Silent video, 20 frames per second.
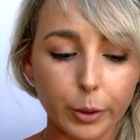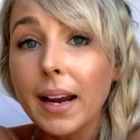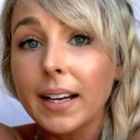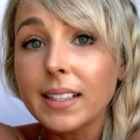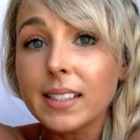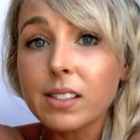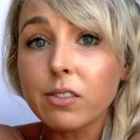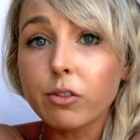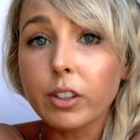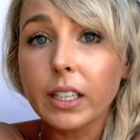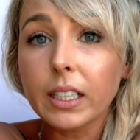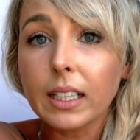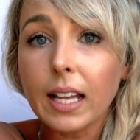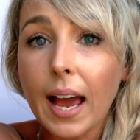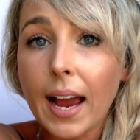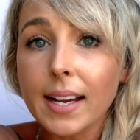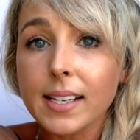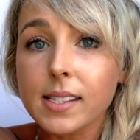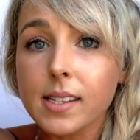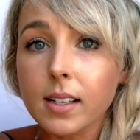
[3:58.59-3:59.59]
I
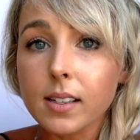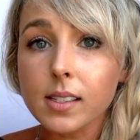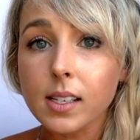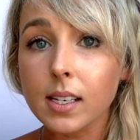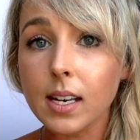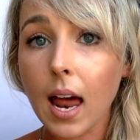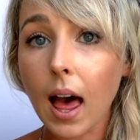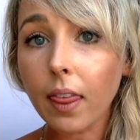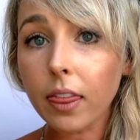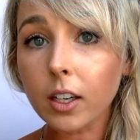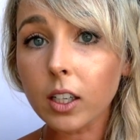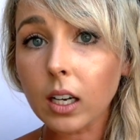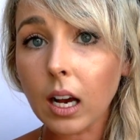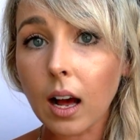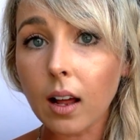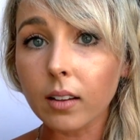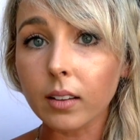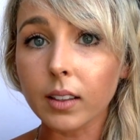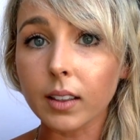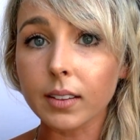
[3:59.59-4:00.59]
realize there's another
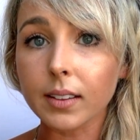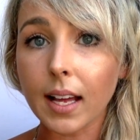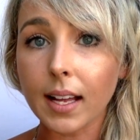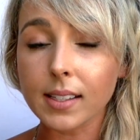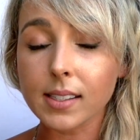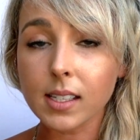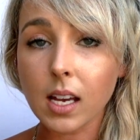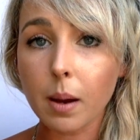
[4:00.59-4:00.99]
color that's